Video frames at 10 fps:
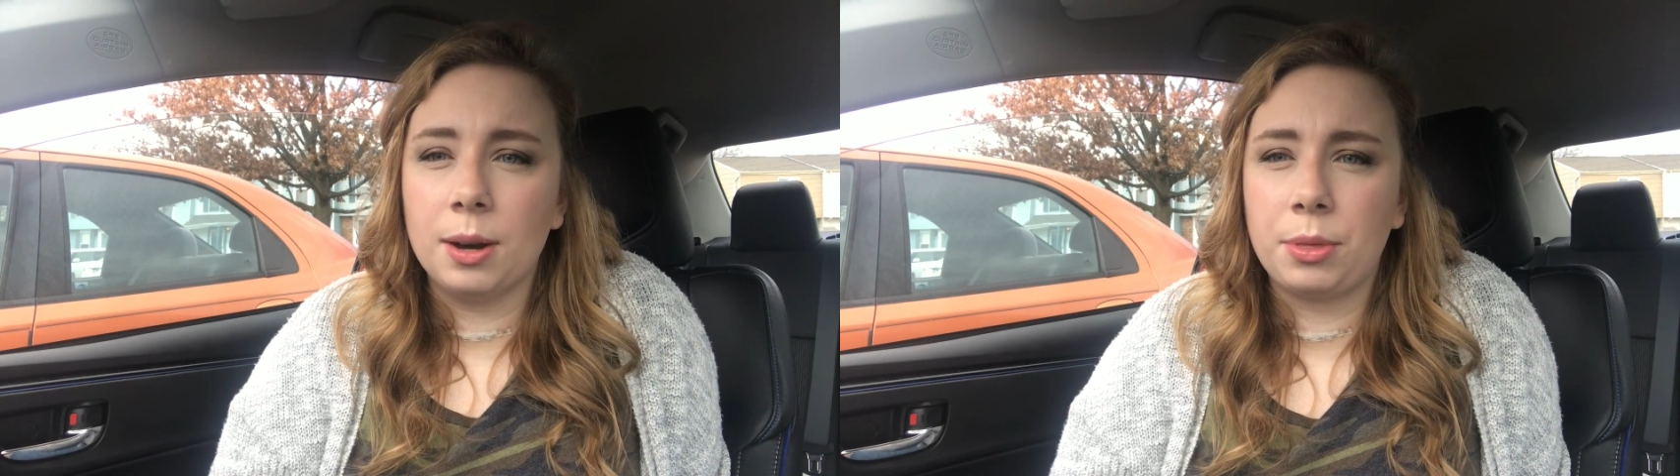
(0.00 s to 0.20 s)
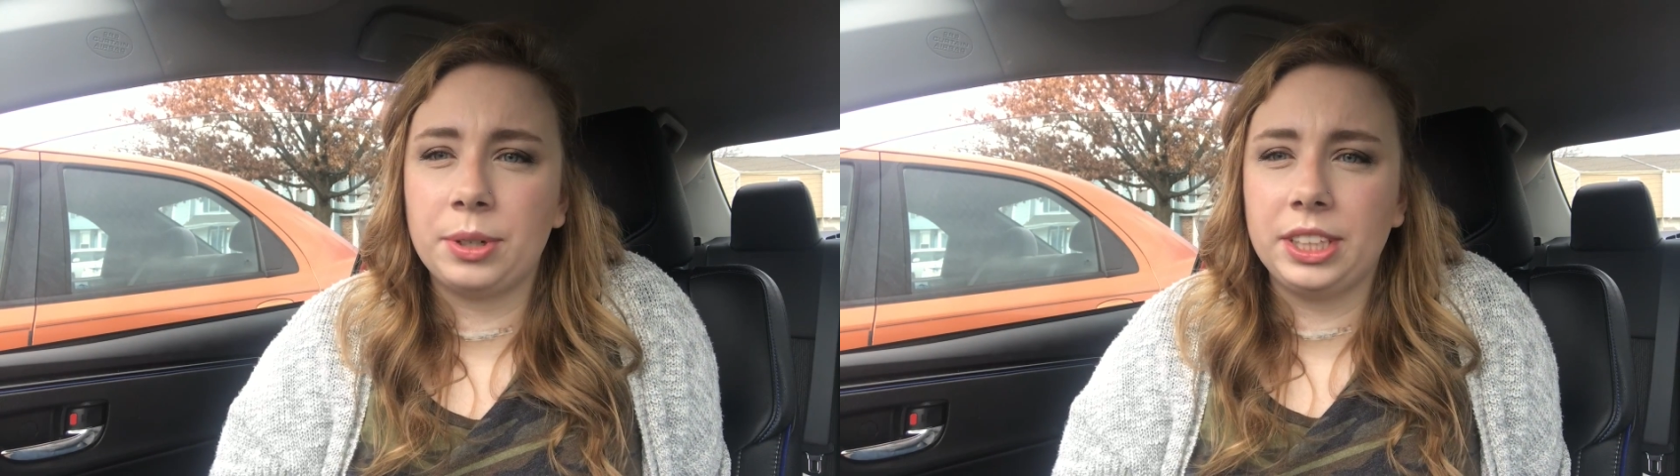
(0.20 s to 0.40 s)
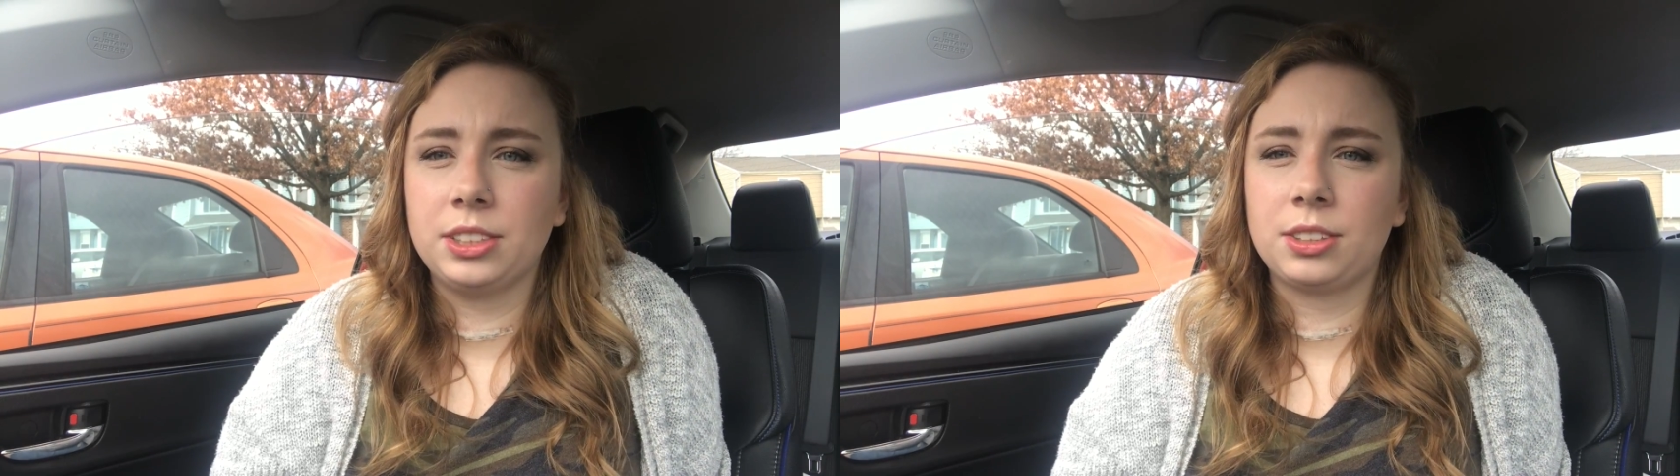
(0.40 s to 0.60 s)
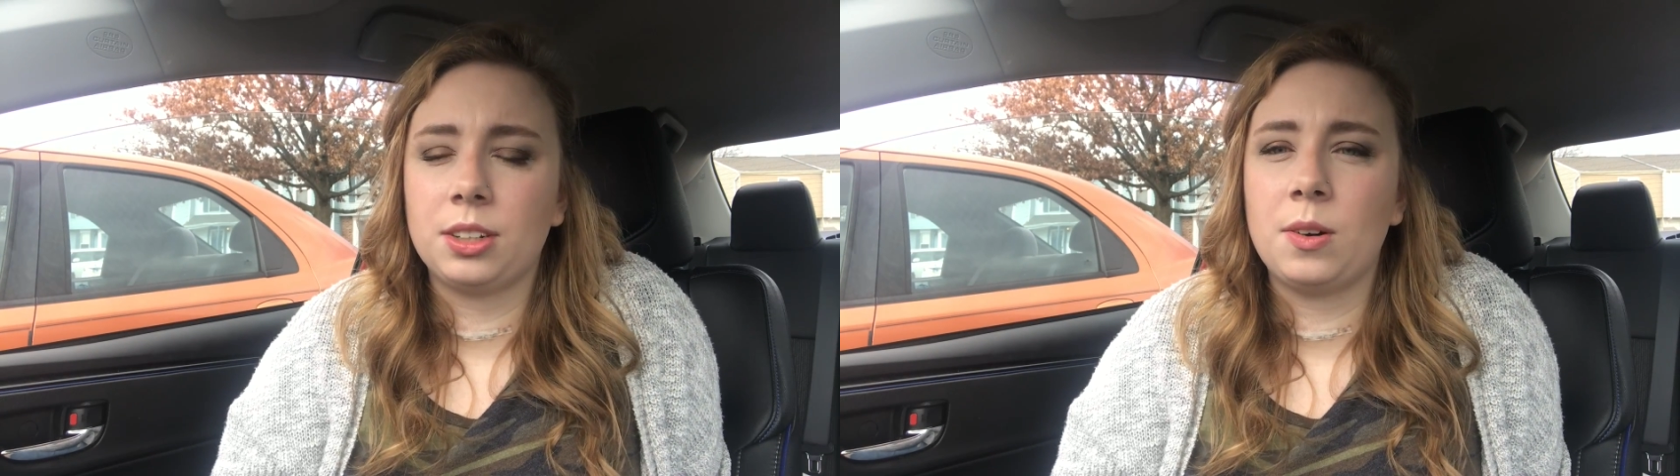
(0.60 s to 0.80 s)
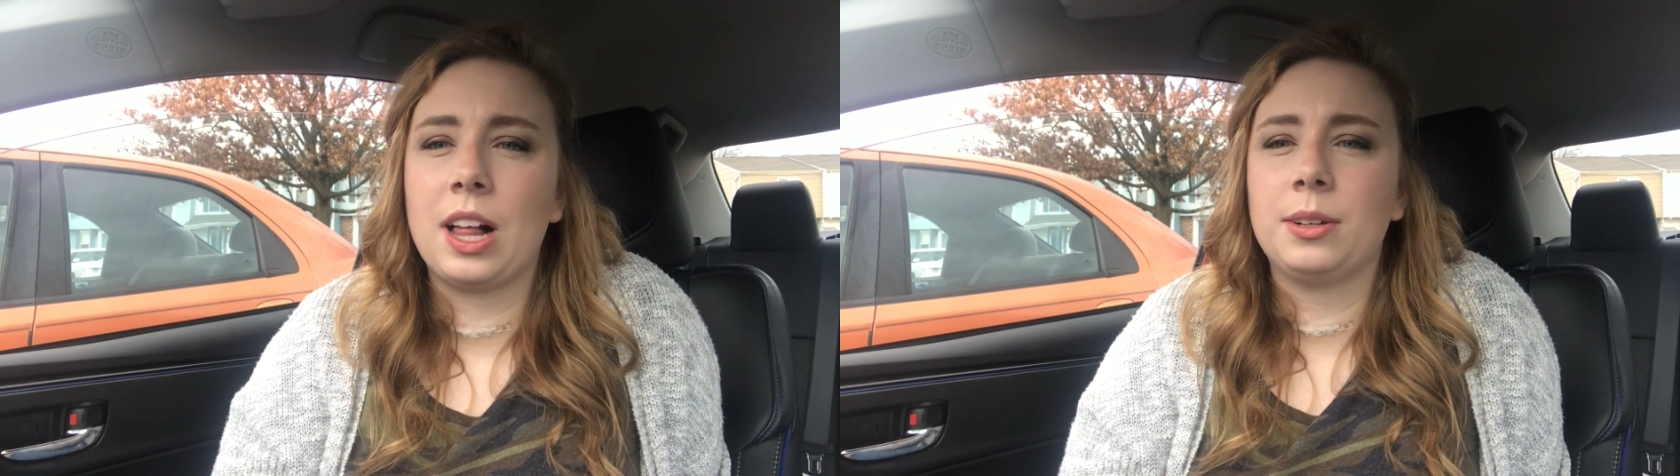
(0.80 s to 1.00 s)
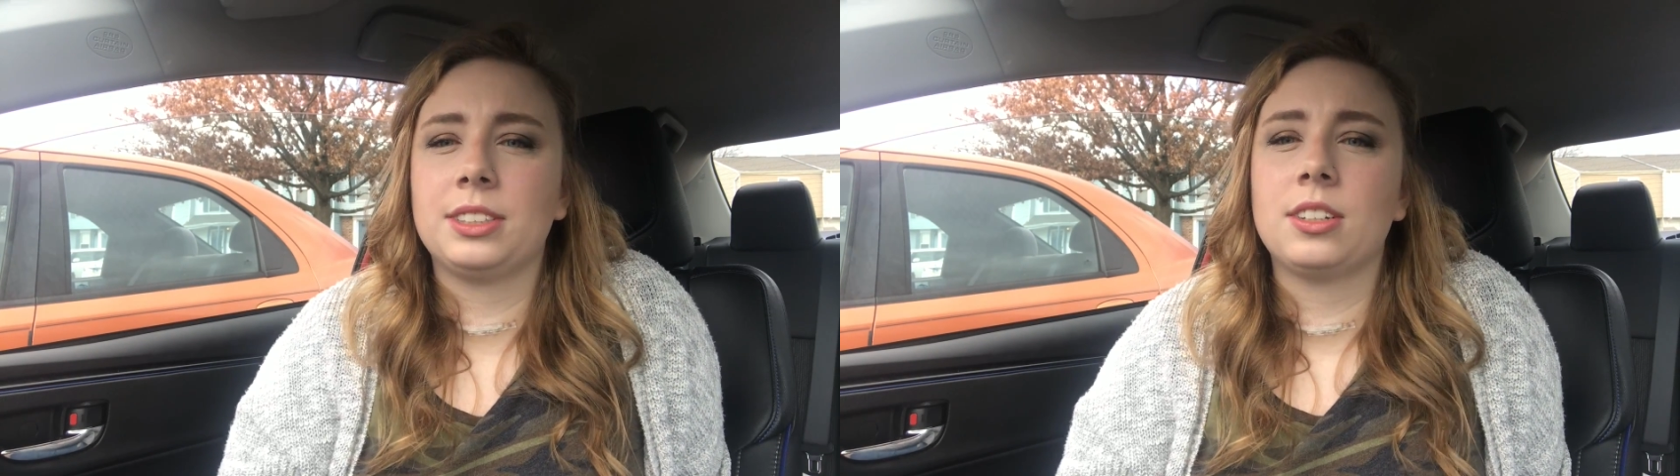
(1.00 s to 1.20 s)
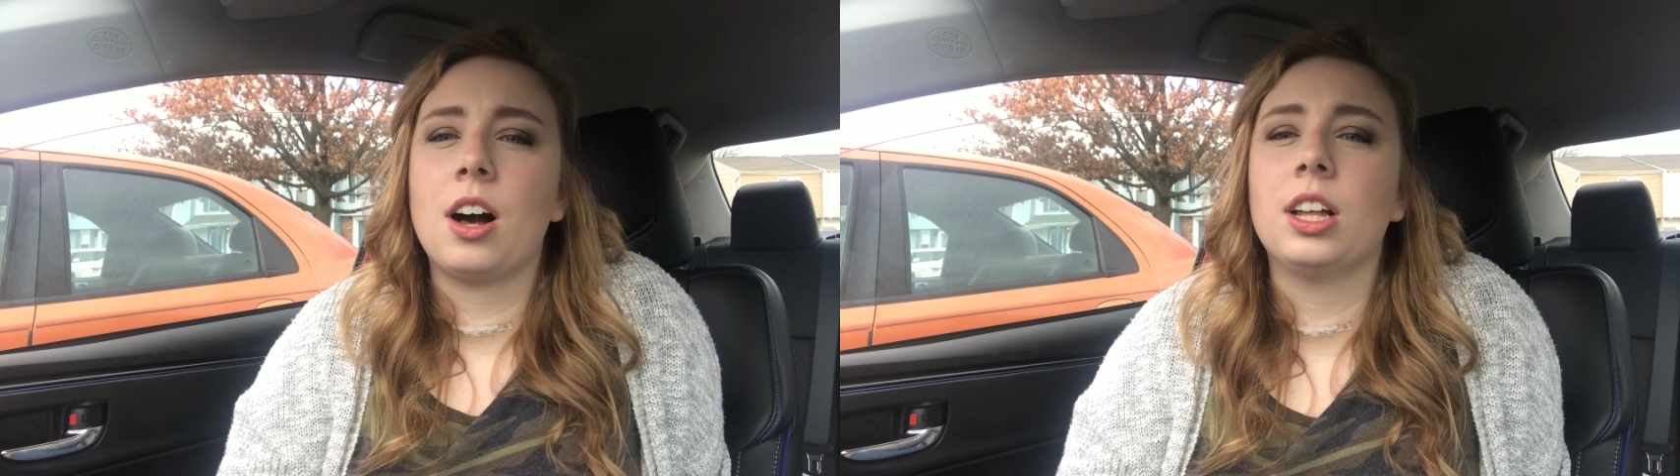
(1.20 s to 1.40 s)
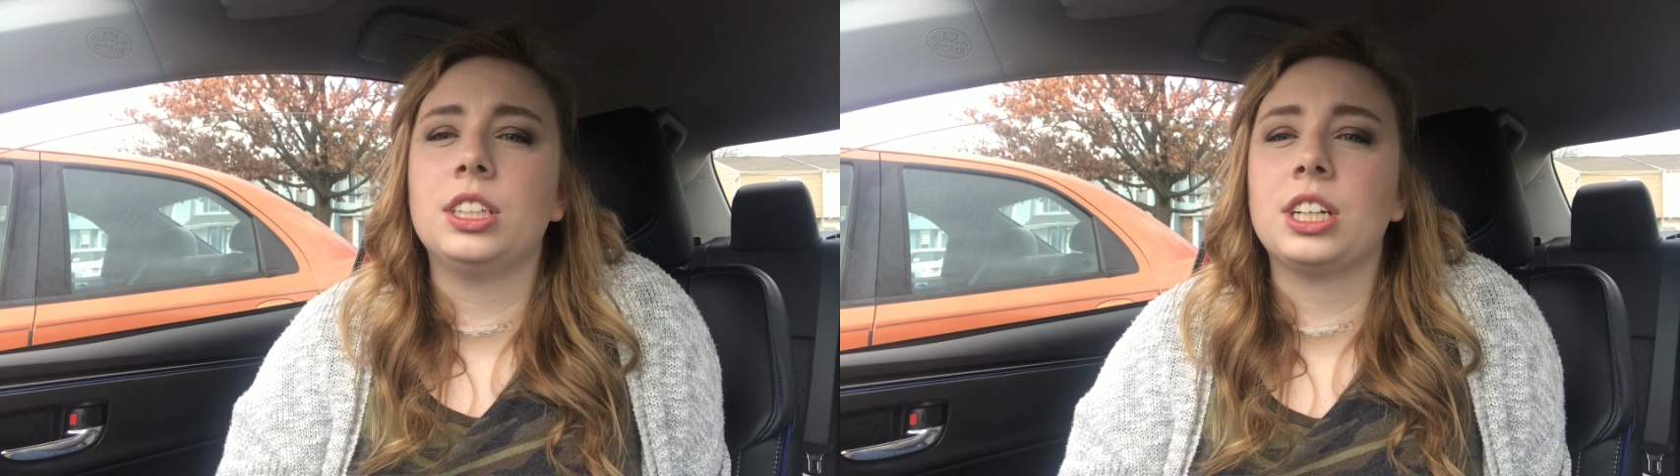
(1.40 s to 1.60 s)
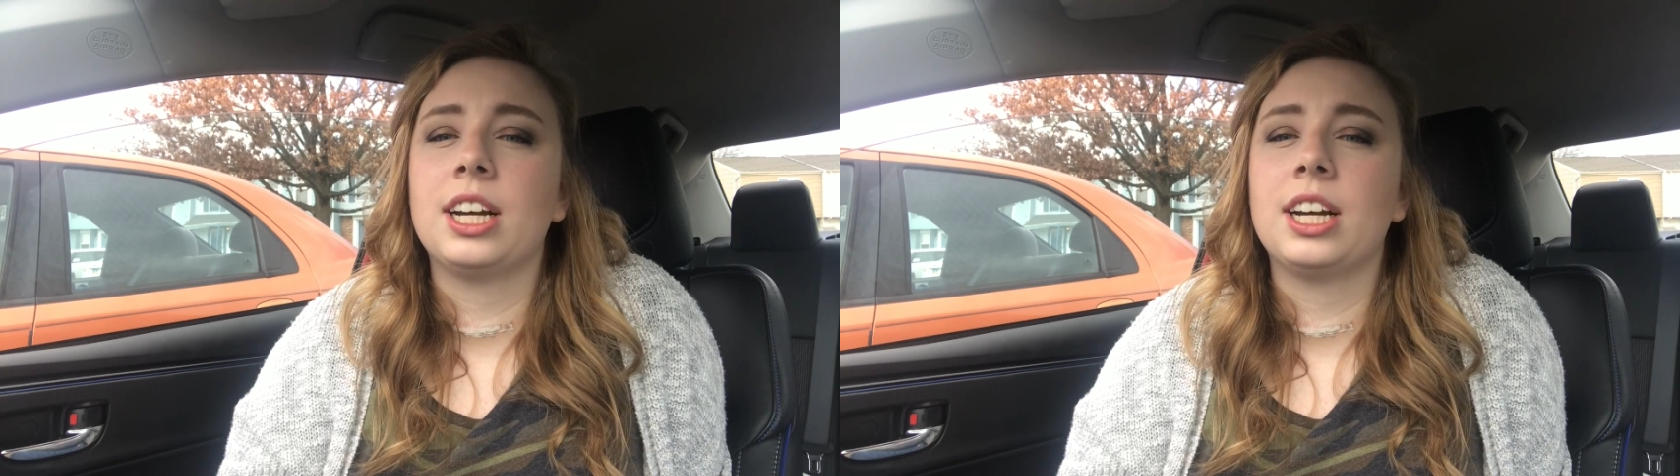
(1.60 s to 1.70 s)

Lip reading: 3 years ago, while I was in college,